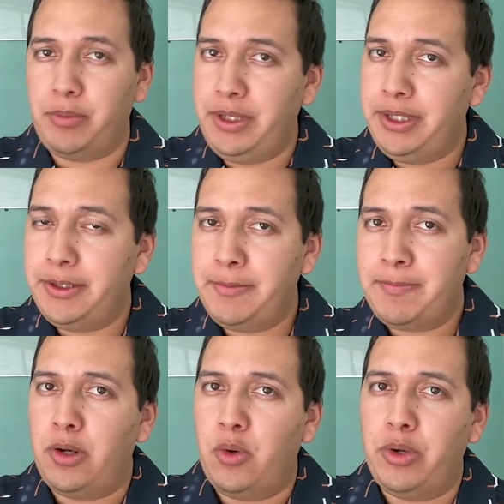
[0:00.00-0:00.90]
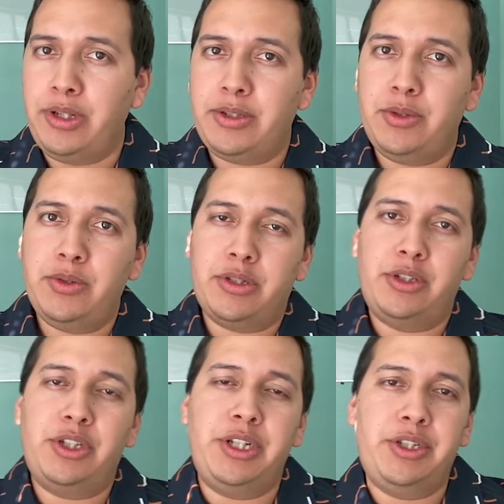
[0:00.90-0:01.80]
media, according to
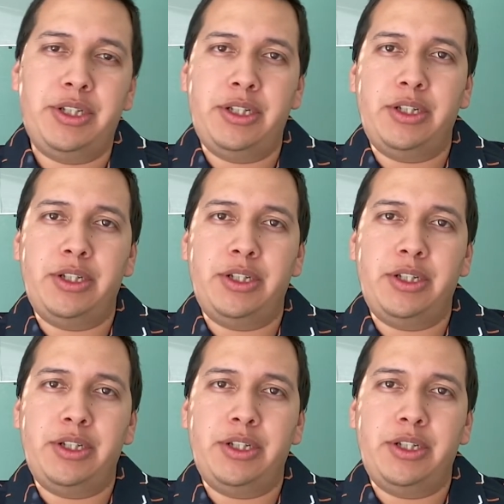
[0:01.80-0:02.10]
Search Engine